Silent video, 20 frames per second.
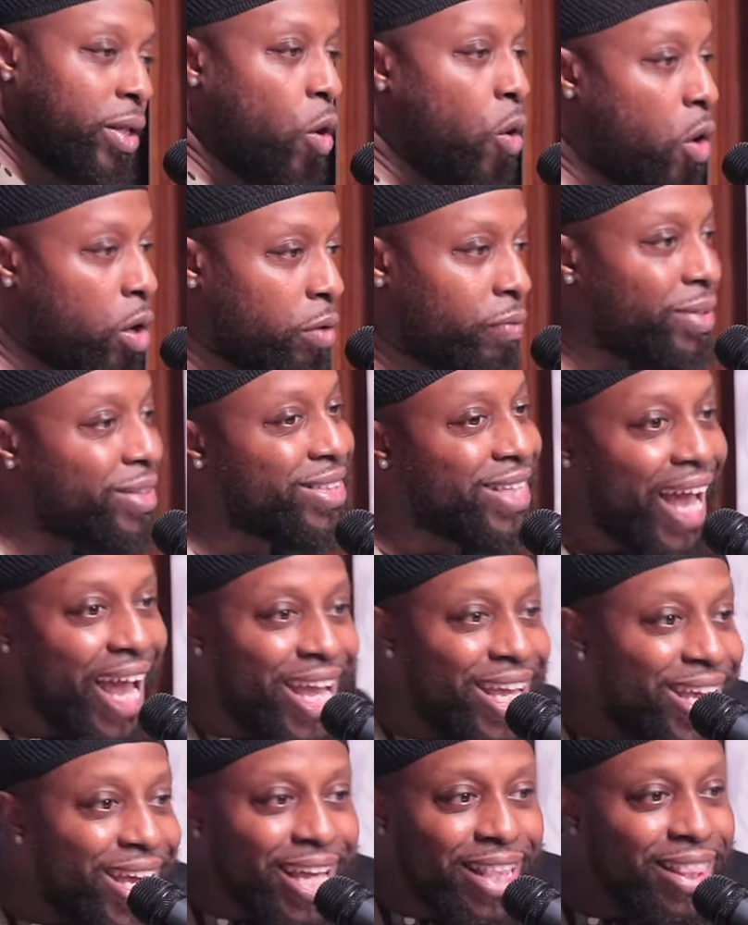all they
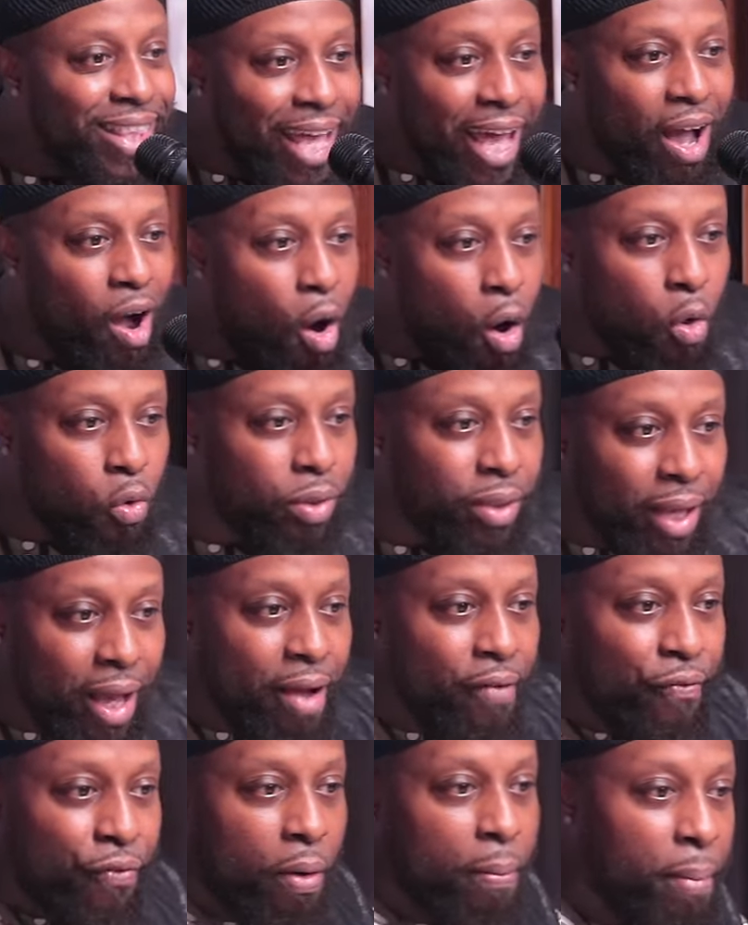get their whole
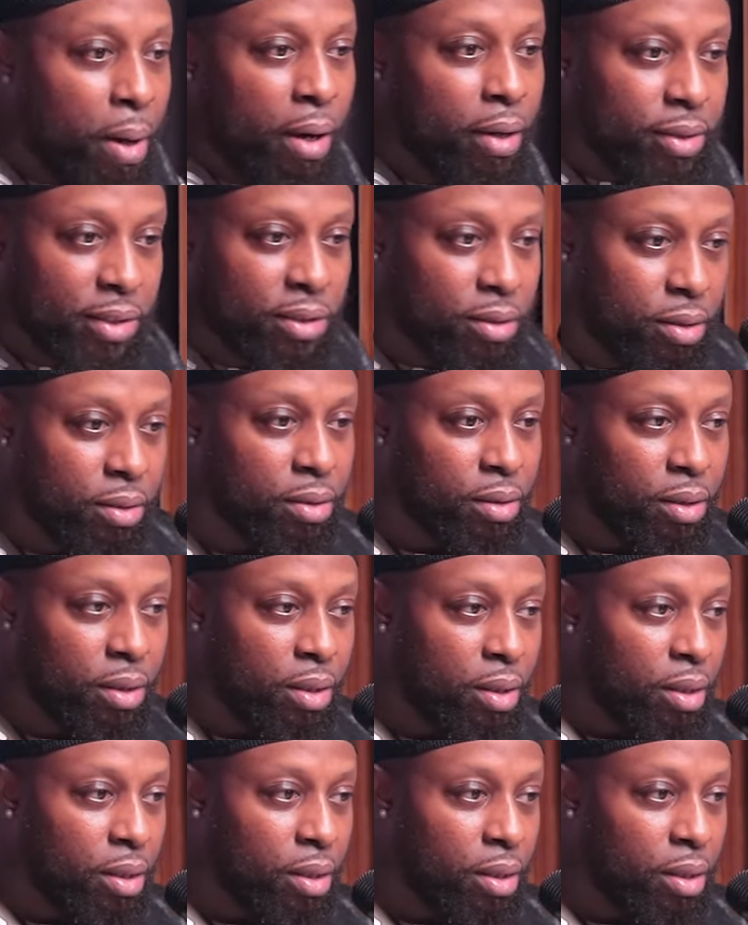thing from us.